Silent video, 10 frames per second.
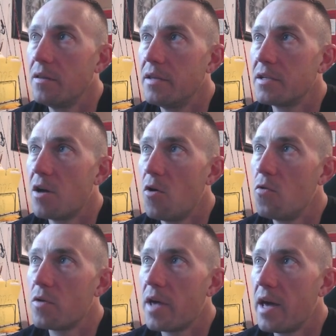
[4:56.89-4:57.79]
This
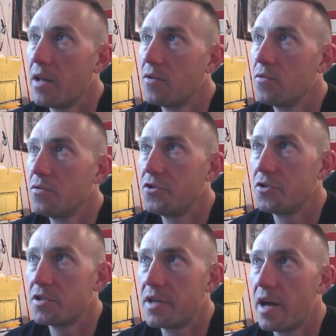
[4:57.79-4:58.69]
whole candle
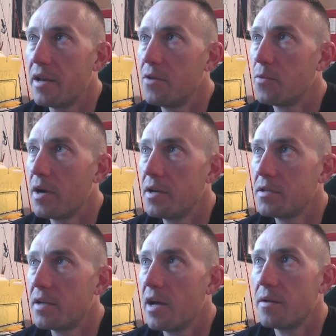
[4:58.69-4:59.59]
just got
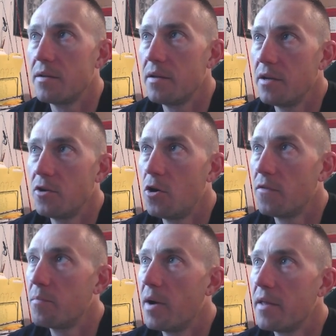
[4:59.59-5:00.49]
erased, got
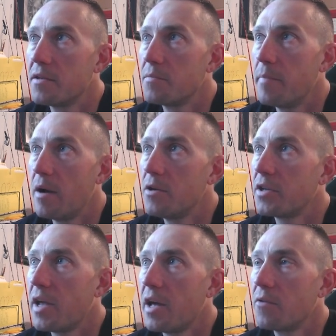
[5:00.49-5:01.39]
engulfed by this
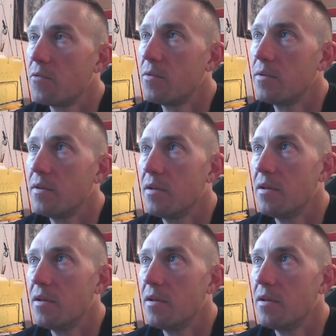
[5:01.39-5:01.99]
bearish candle.